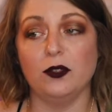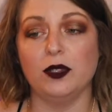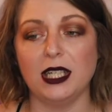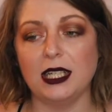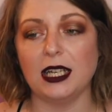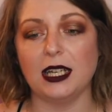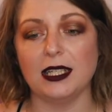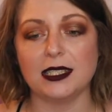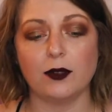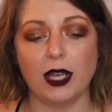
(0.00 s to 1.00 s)
you need it.
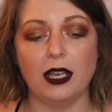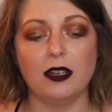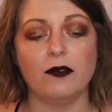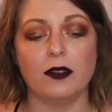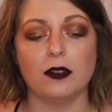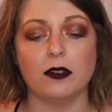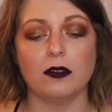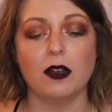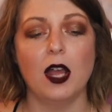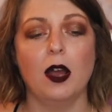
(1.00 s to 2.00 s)
It's okay to
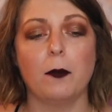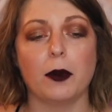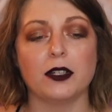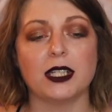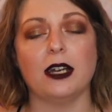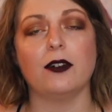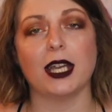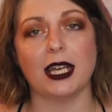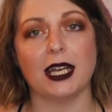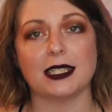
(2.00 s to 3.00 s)
feel burnt out
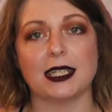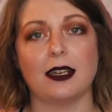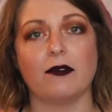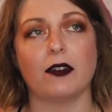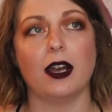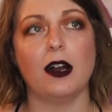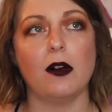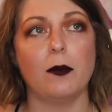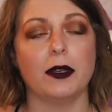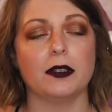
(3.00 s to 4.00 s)
and asking for
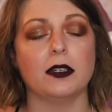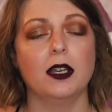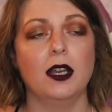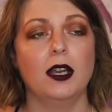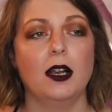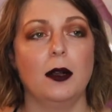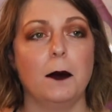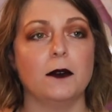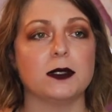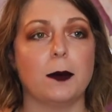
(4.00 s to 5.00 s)
help. And
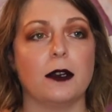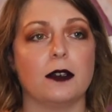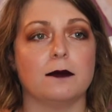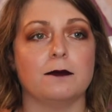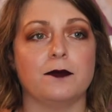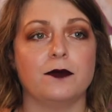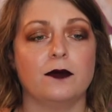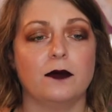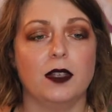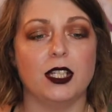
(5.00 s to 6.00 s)
postpartum
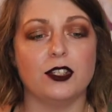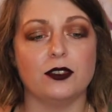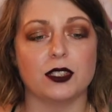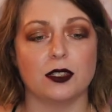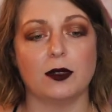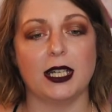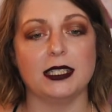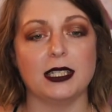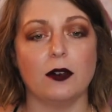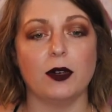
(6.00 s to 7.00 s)
issues are what I
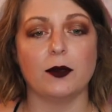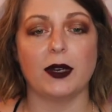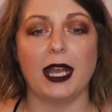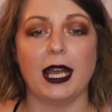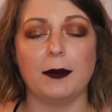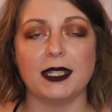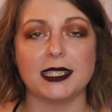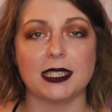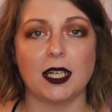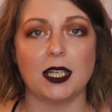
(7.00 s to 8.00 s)
dealt with when I had my
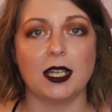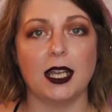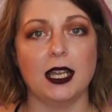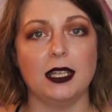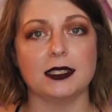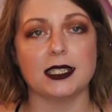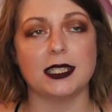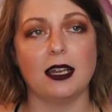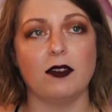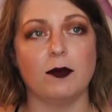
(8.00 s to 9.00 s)
son, and since
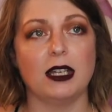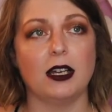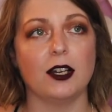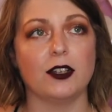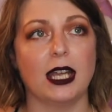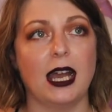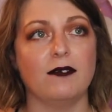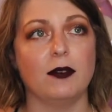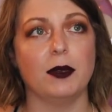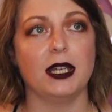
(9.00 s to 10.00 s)
having my daughter, they
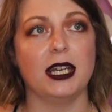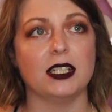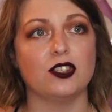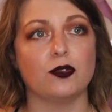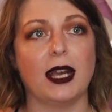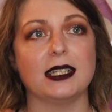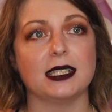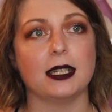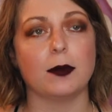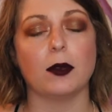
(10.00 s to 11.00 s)
haven't been as
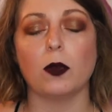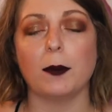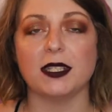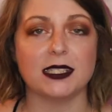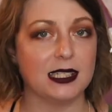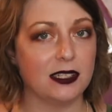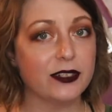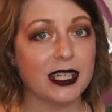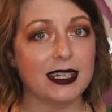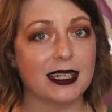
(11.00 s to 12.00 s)
drastic, but women still
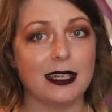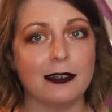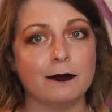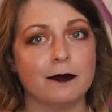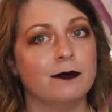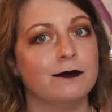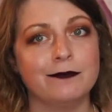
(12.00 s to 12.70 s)
get them.